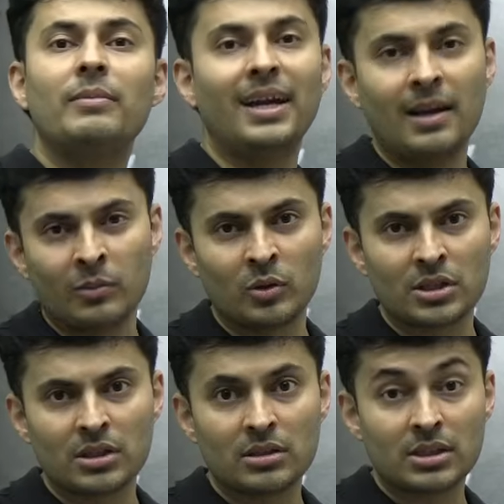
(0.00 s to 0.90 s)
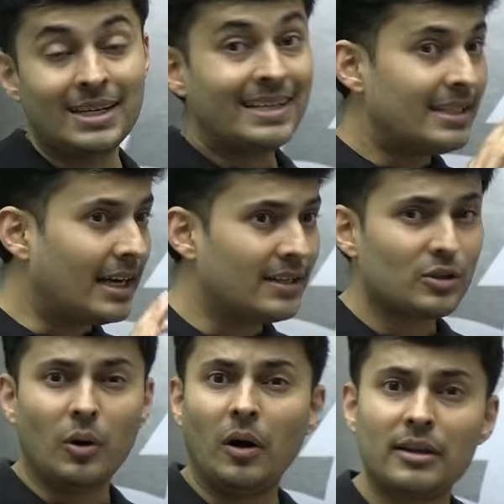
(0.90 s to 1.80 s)
medium questions. That is
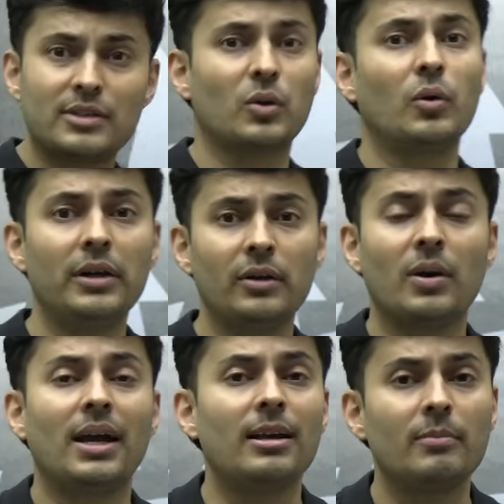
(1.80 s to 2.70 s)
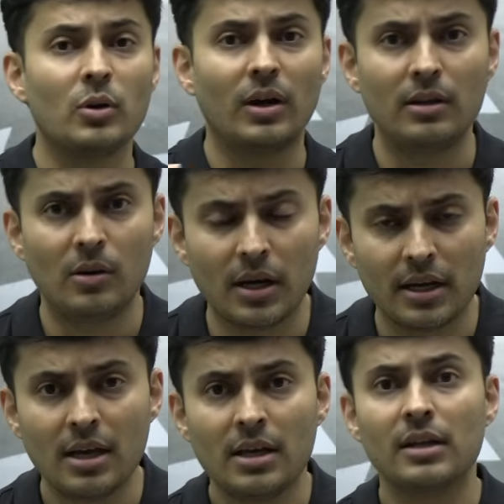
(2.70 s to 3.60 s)
also going to help you a
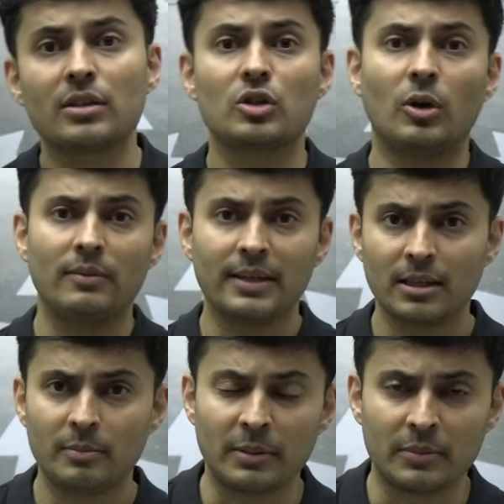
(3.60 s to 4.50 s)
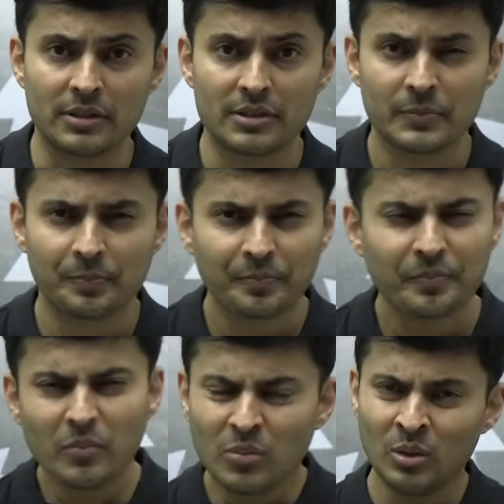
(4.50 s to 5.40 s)
lot in solving the papers.
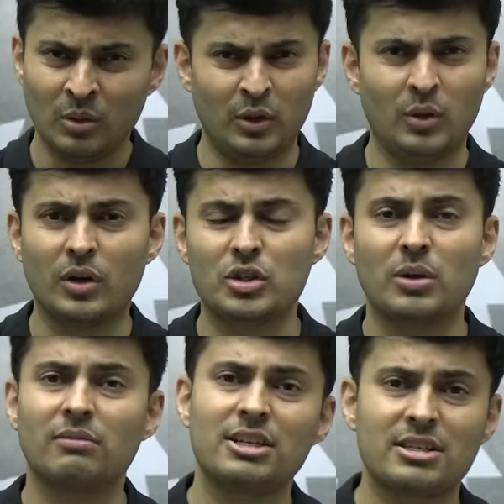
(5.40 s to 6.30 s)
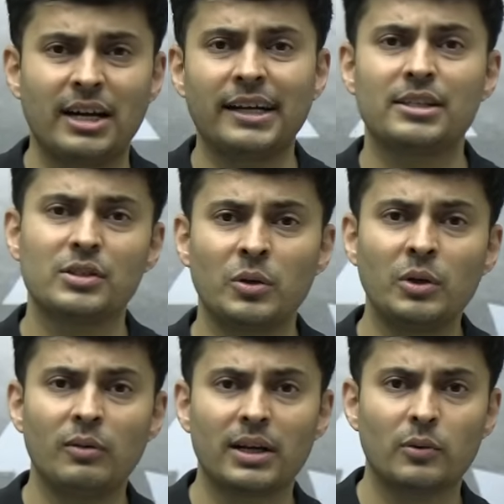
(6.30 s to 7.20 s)
Now, if you're not sure which strategy is going to
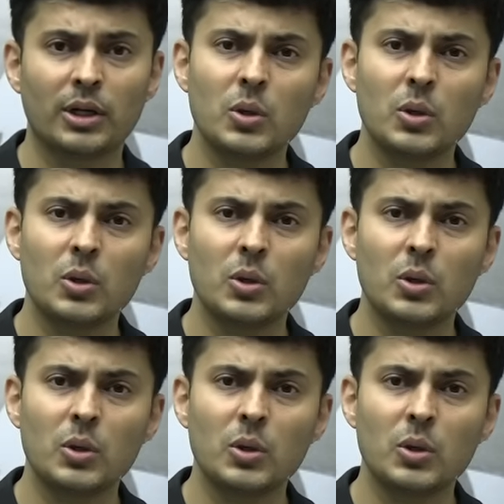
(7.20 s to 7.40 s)
work for